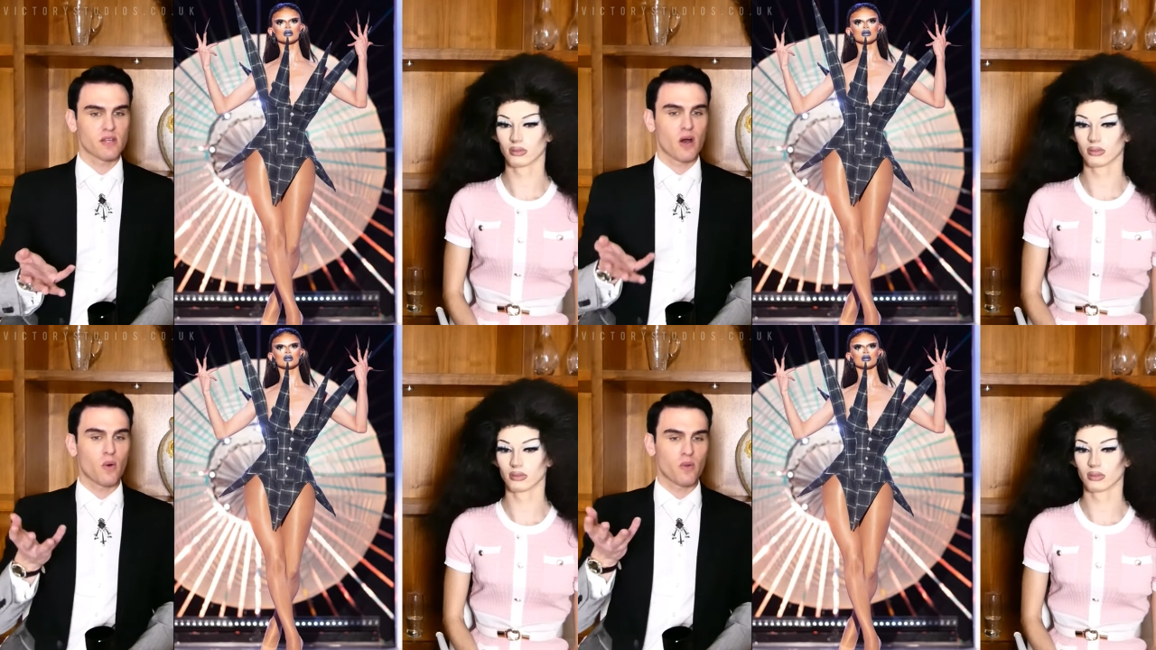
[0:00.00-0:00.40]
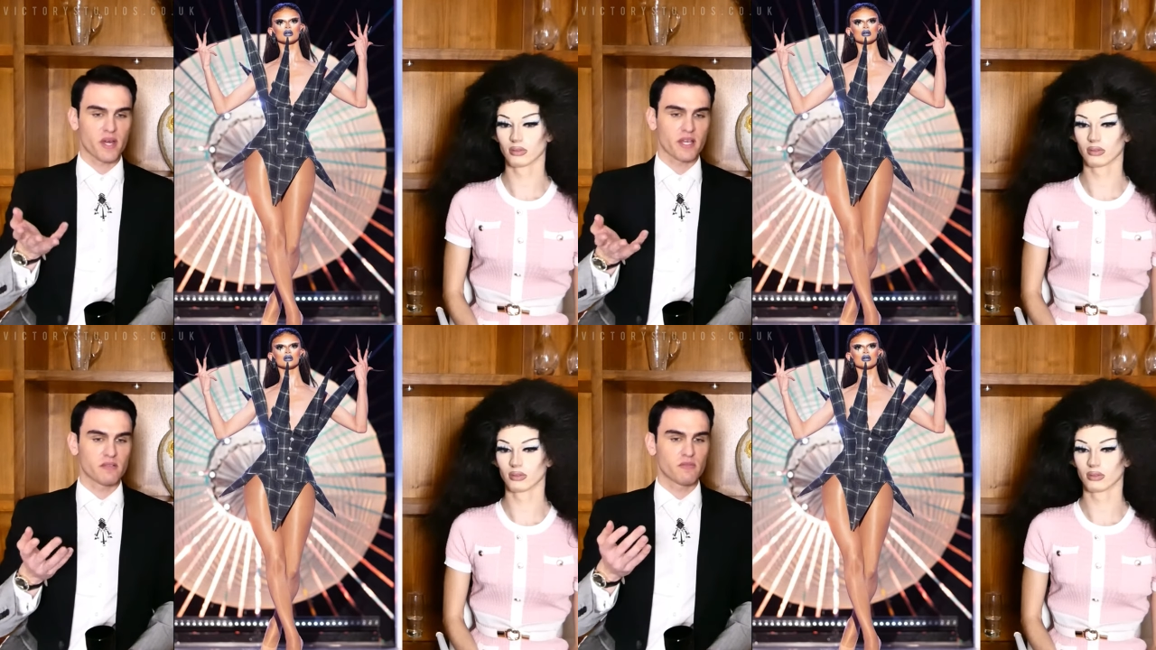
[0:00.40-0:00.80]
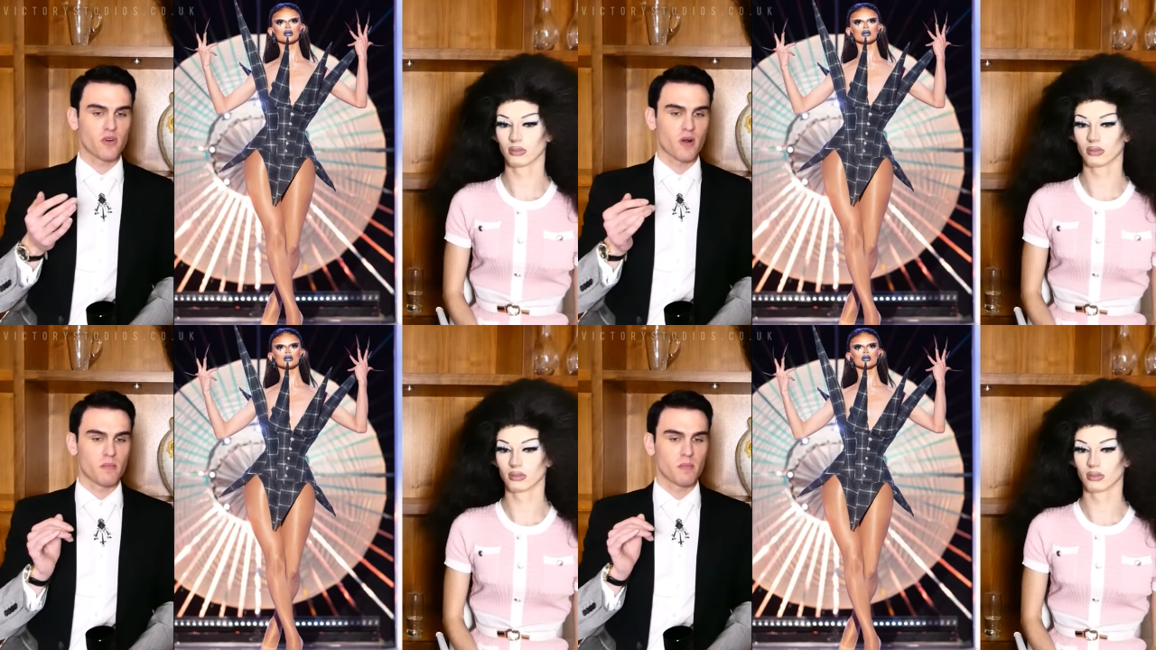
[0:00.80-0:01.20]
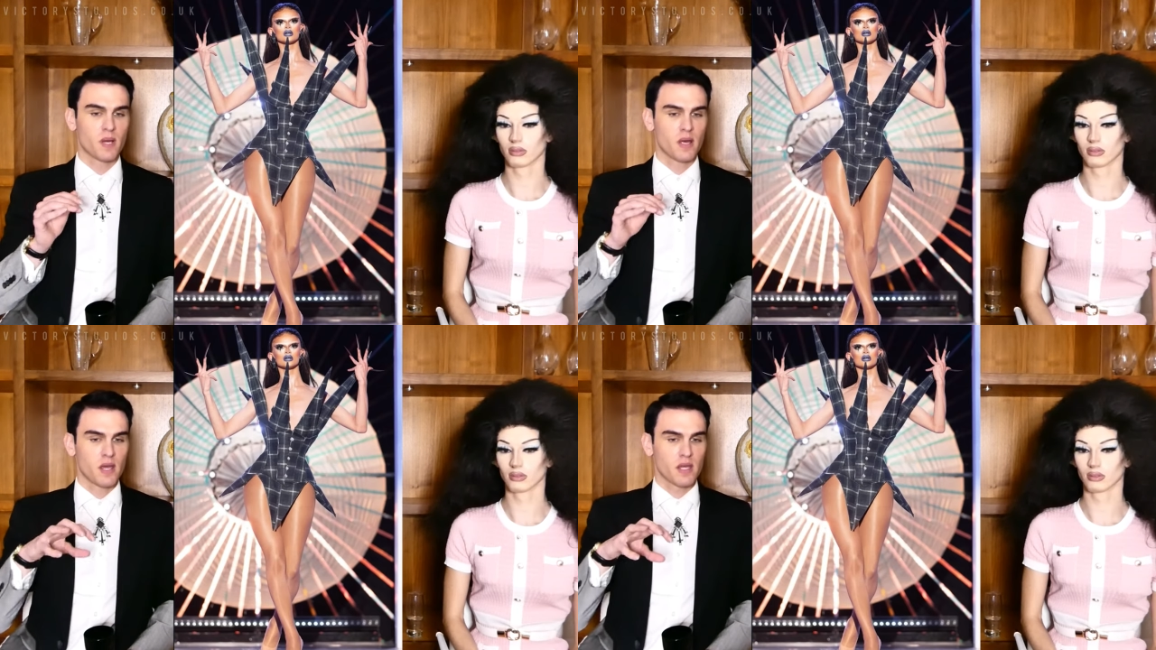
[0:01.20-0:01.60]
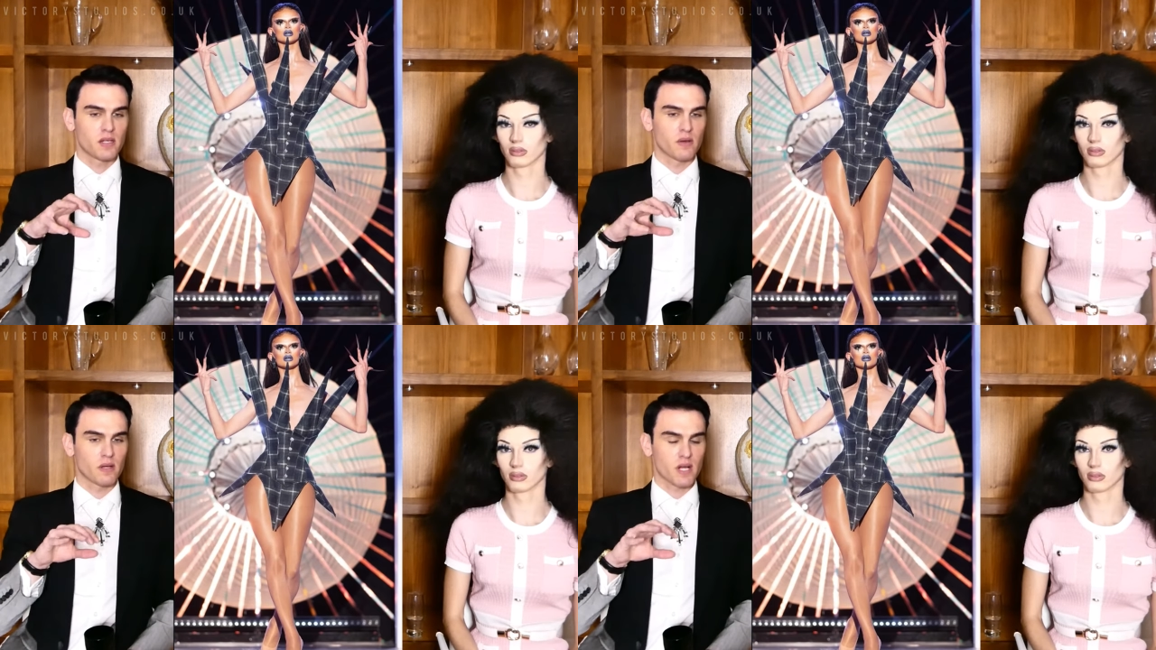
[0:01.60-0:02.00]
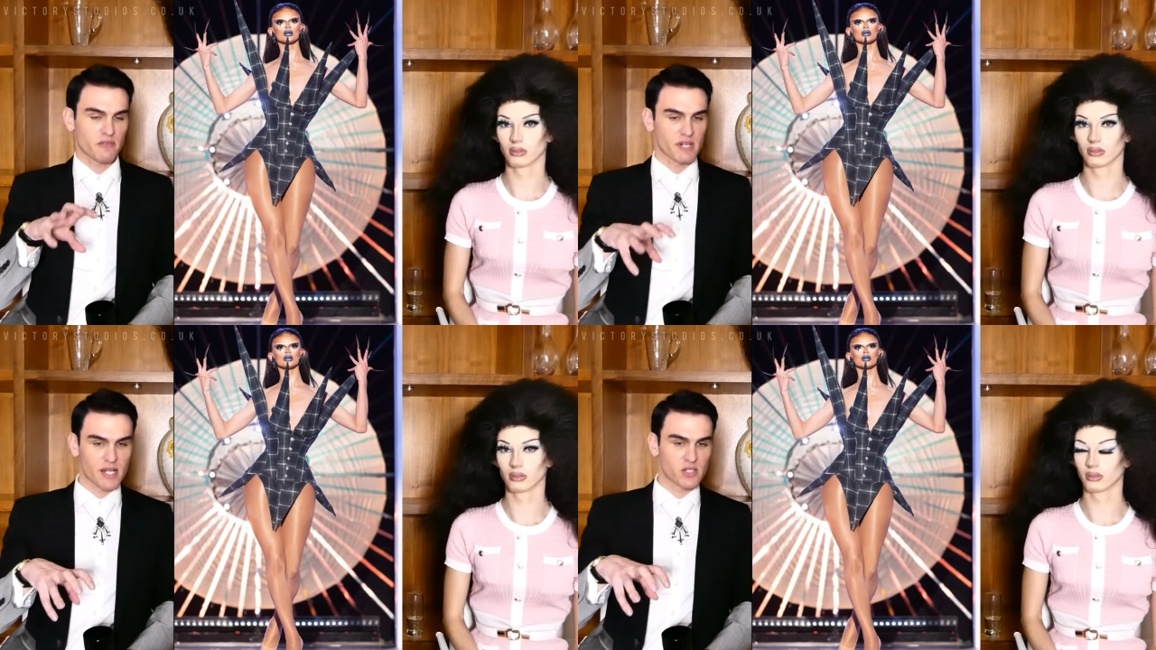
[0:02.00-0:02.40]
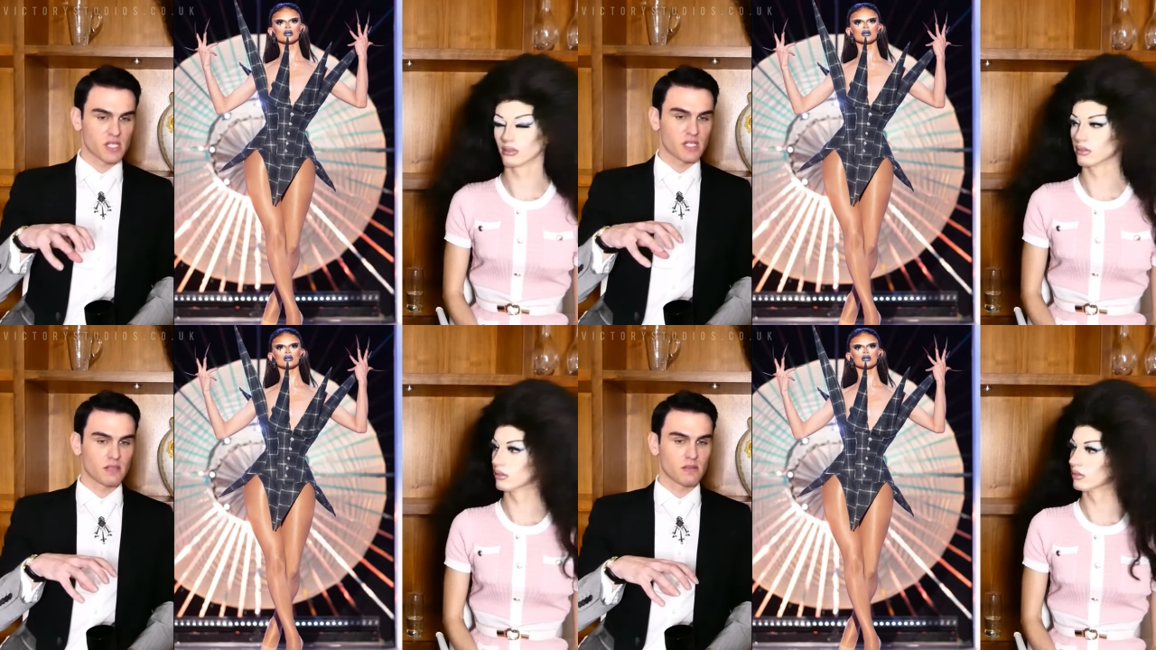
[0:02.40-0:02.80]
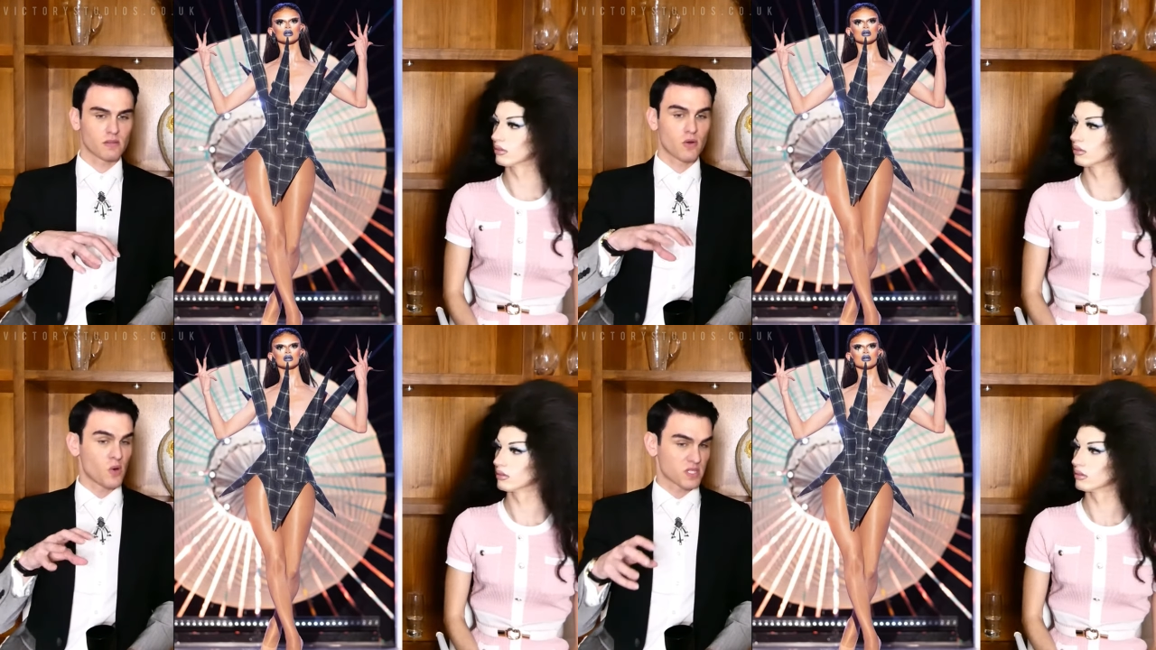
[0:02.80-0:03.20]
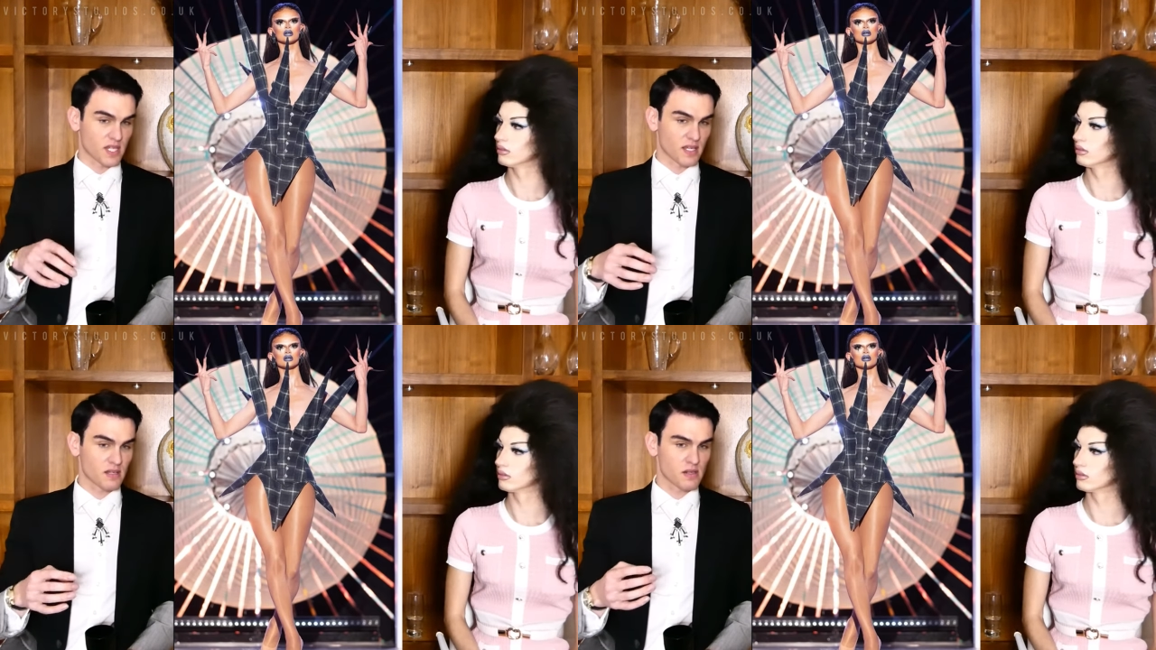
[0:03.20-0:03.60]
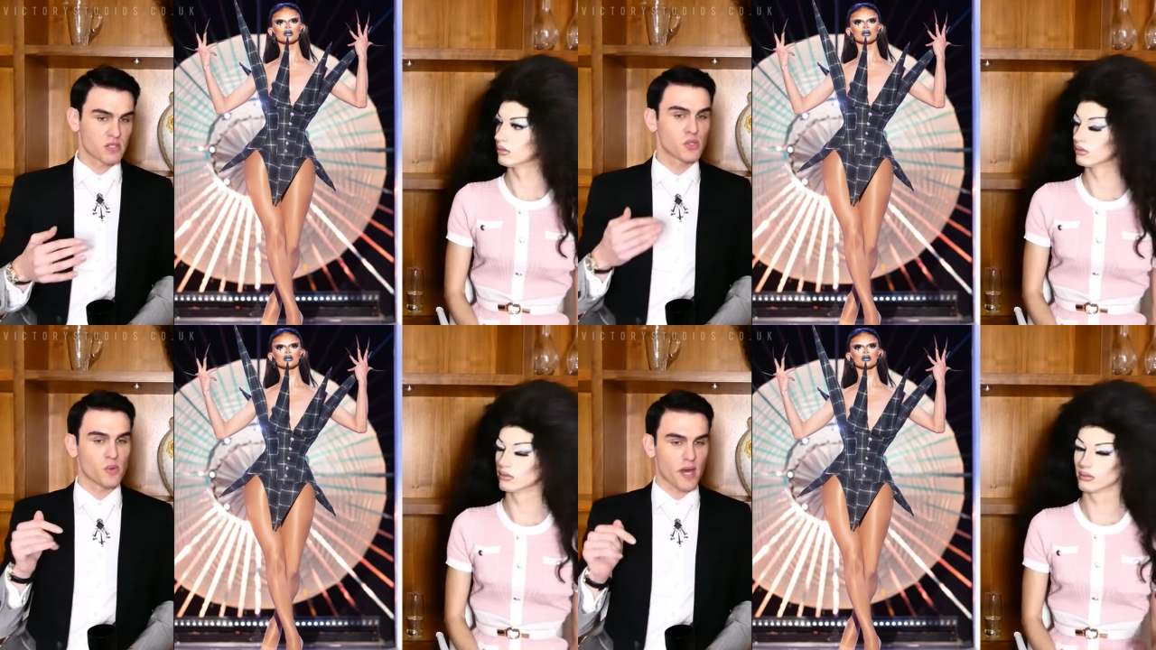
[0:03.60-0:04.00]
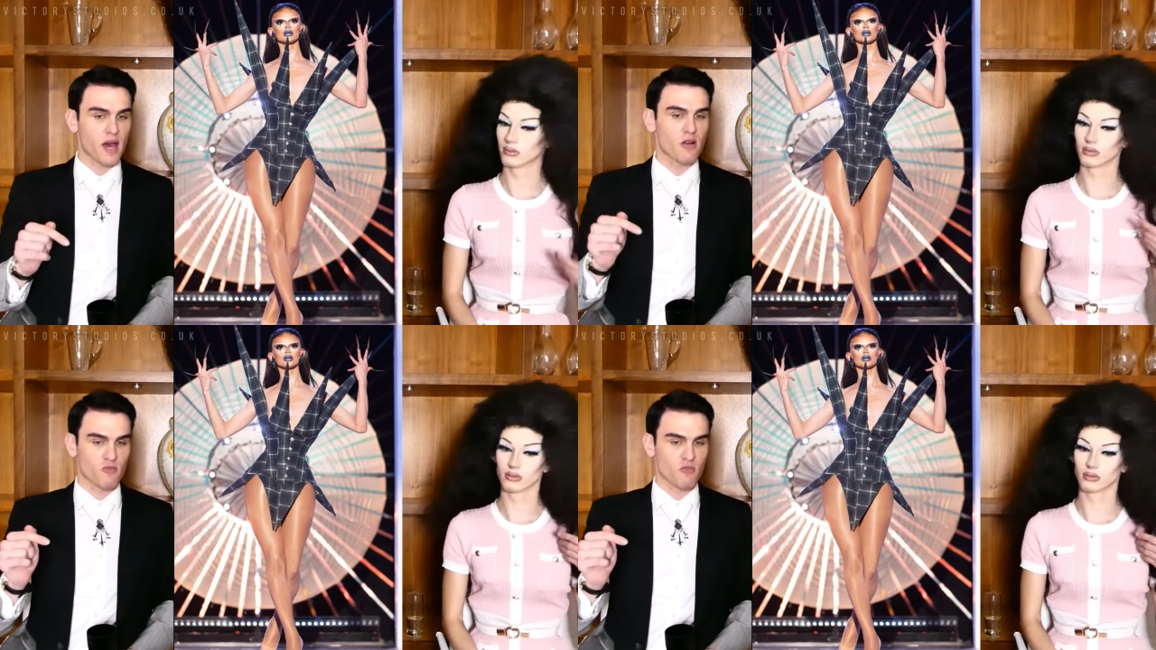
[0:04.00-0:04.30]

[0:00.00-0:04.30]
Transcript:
Speaker 1: the whole thing from you know kind of an edgy corset to a